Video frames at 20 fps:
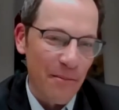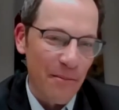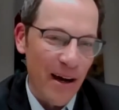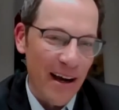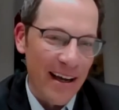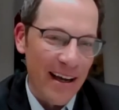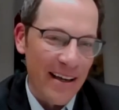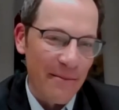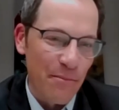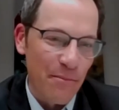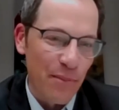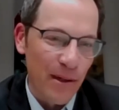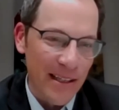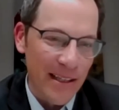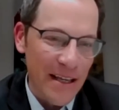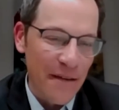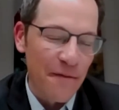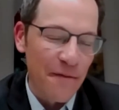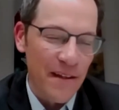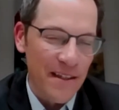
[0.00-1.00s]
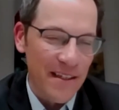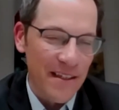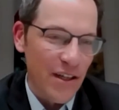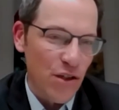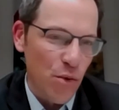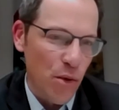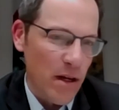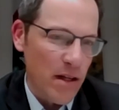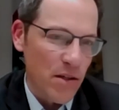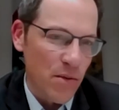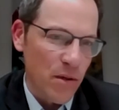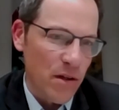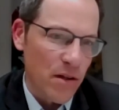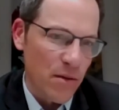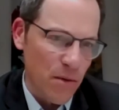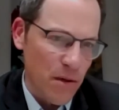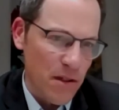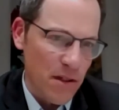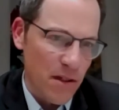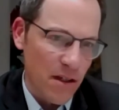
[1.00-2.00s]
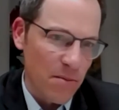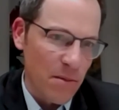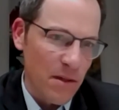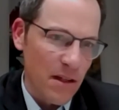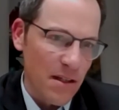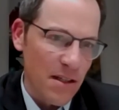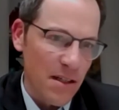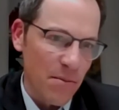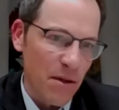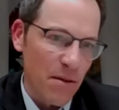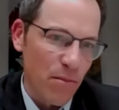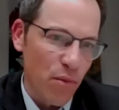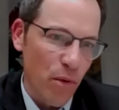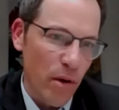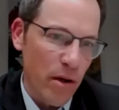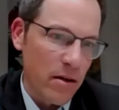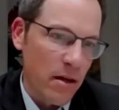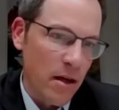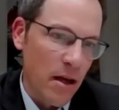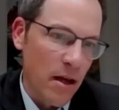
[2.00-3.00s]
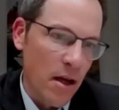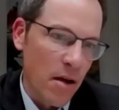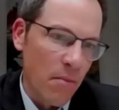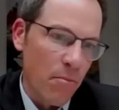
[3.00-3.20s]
my belief is that 2023 is going to be the tipping point,